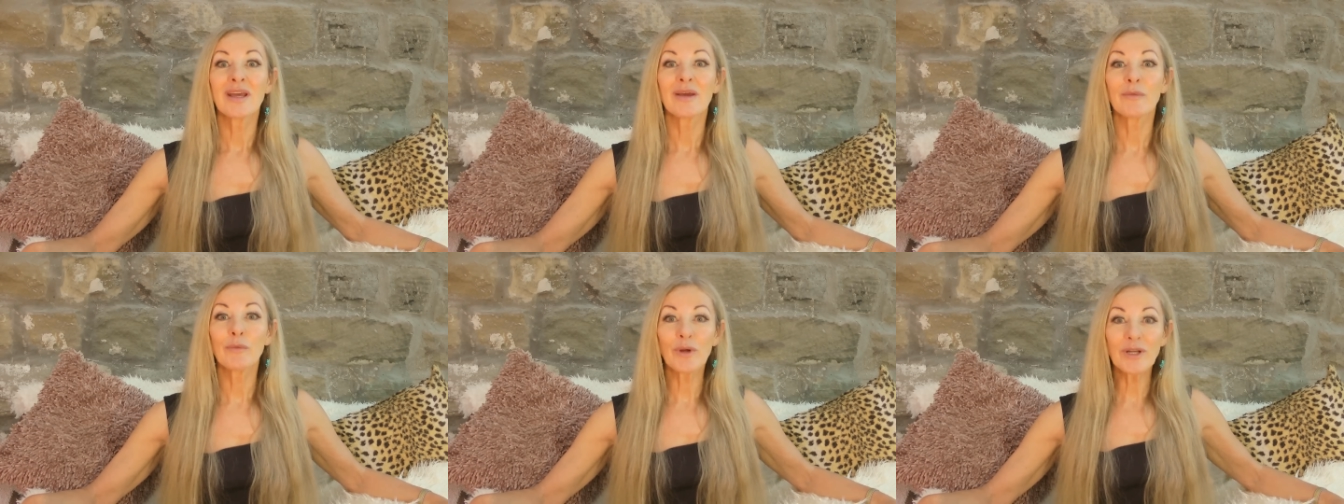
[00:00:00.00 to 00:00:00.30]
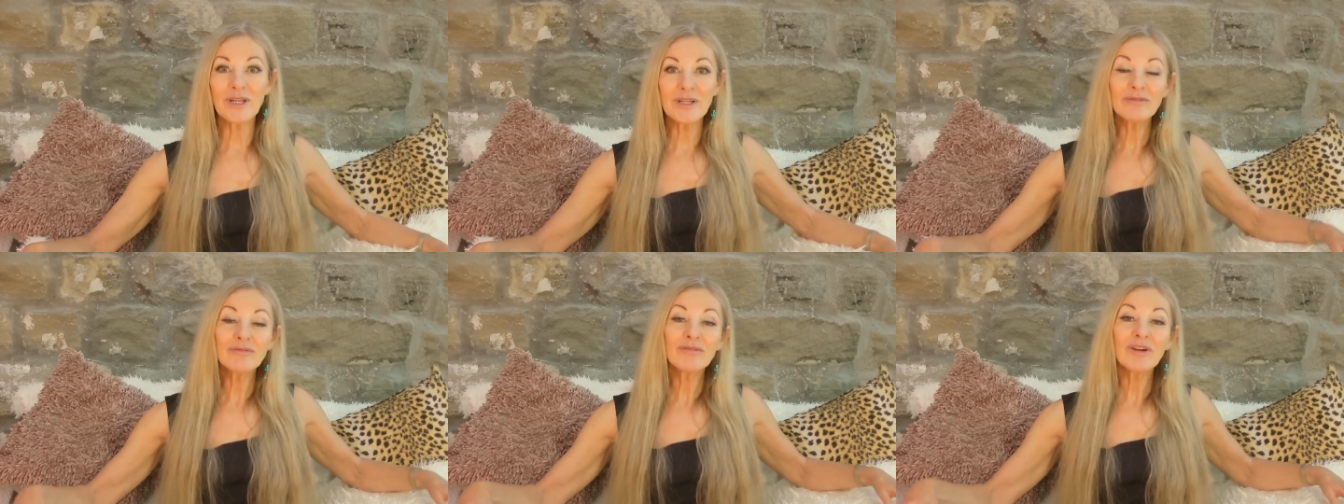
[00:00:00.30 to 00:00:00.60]
And
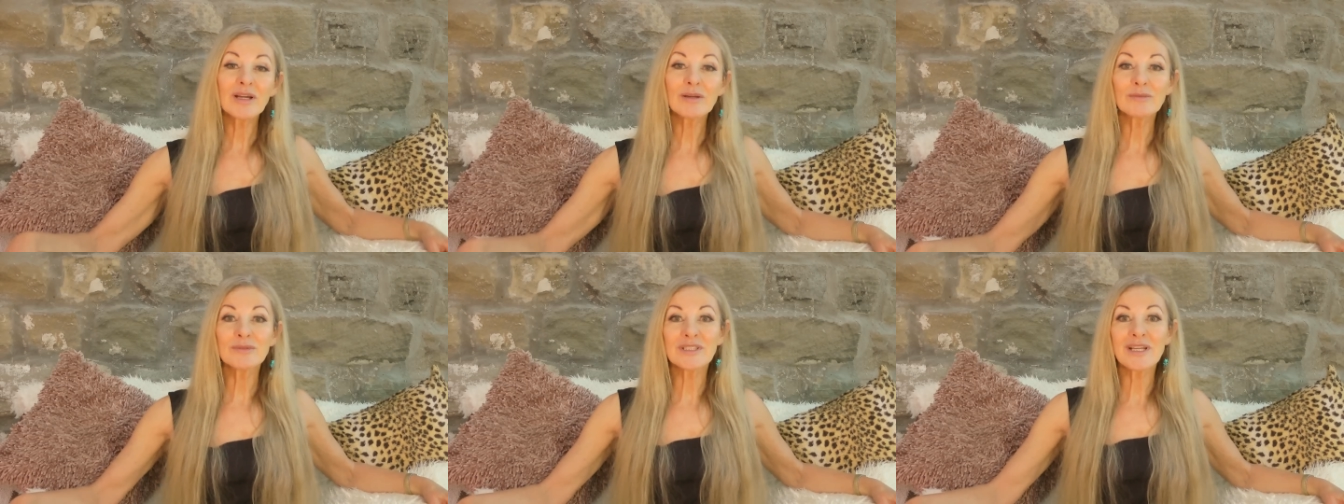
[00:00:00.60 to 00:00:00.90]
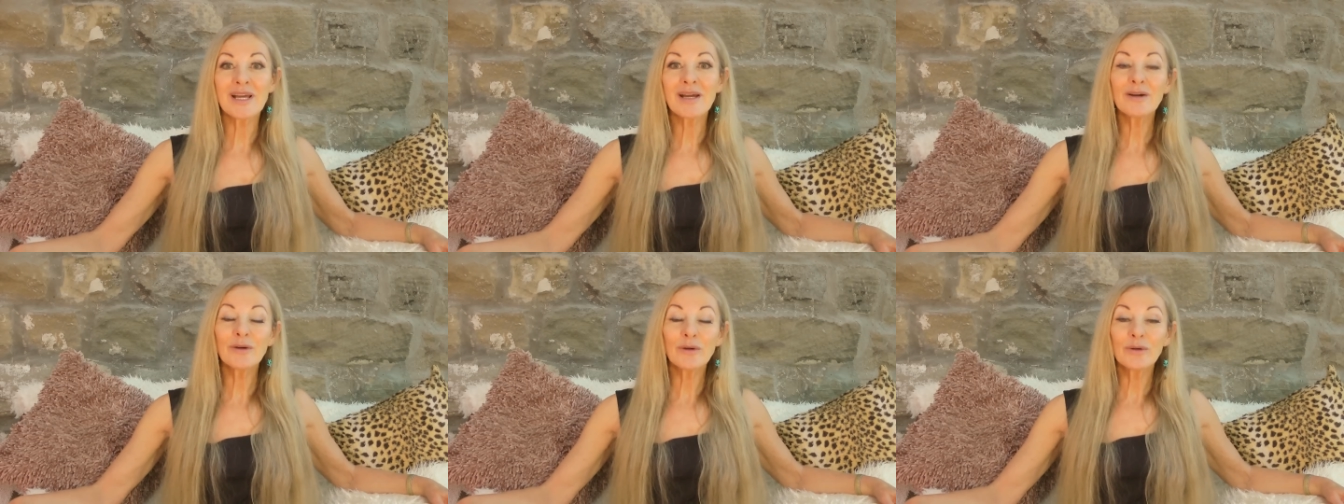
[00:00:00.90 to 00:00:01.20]
when he found
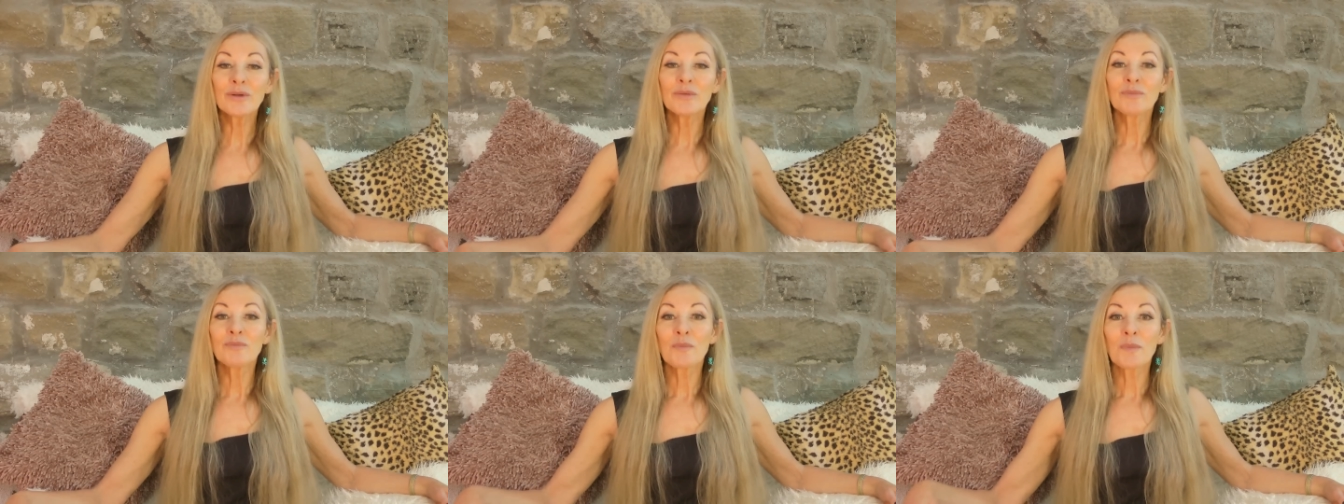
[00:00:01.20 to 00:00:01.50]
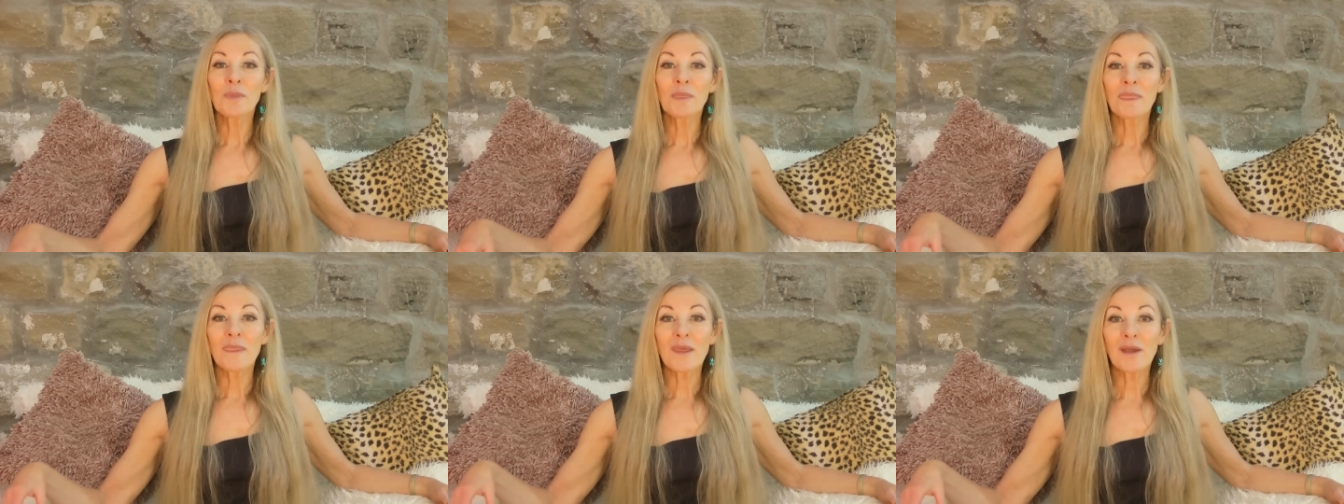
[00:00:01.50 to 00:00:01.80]
out
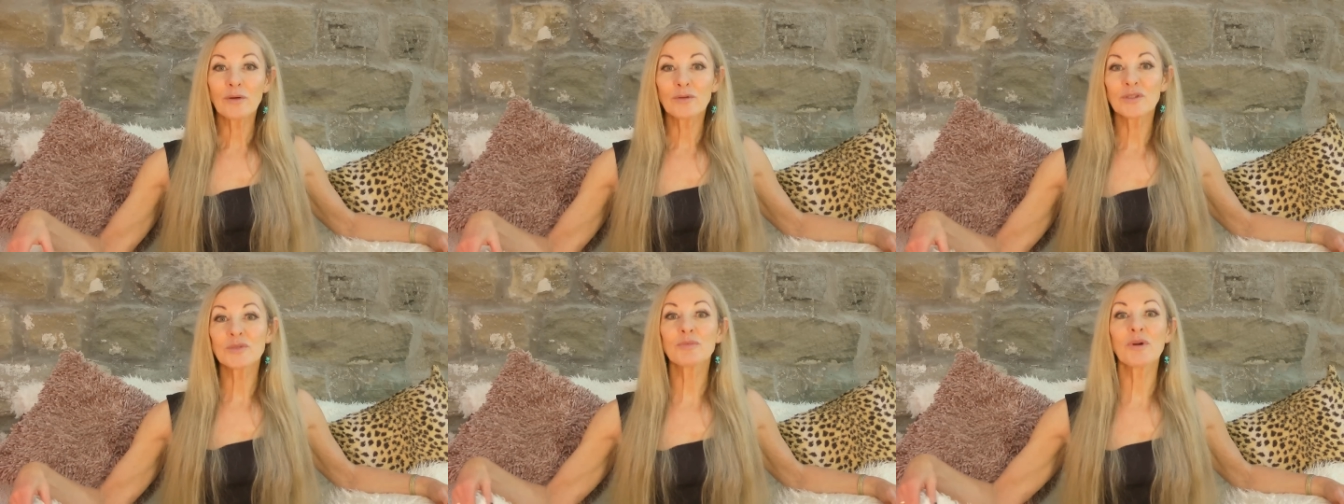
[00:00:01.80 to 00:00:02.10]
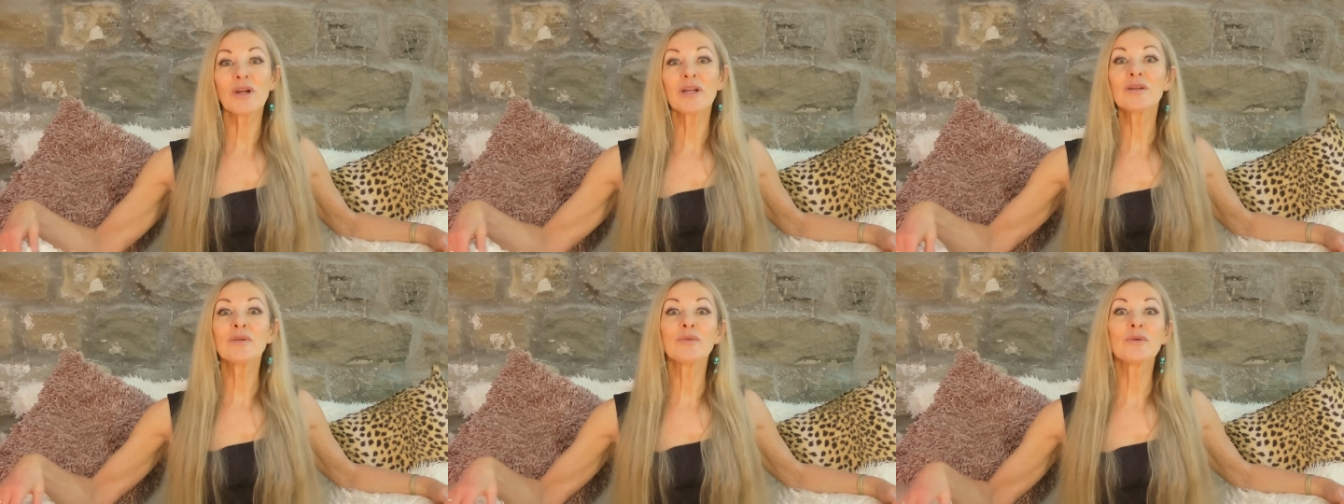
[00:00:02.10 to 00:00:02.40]
I was
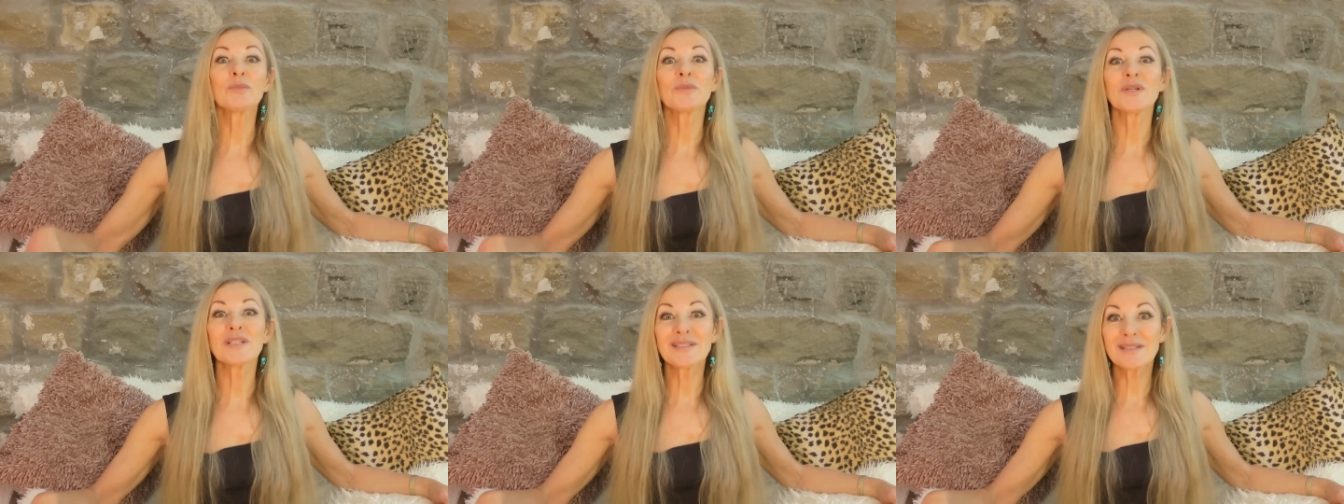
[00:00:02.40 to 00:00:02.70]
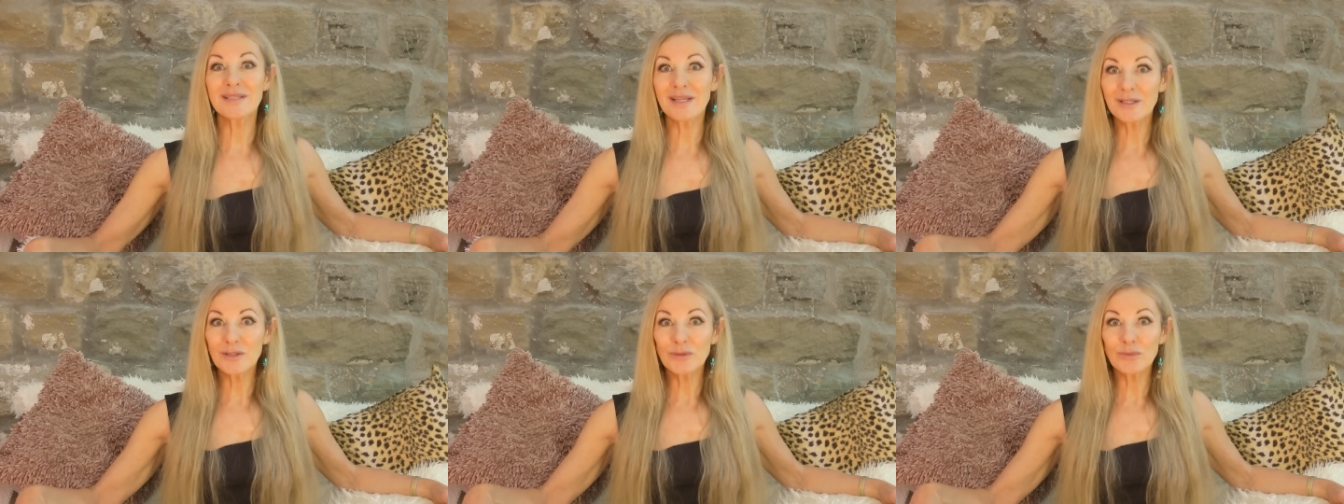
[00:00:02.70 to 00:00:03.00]
pregnant with my
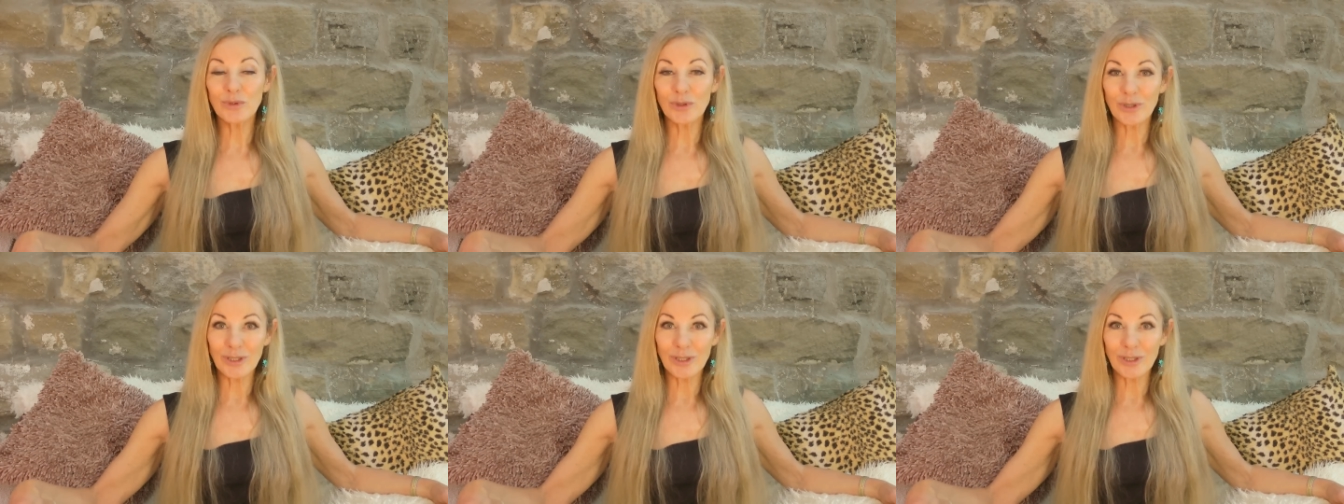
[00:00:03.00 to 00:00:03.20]
second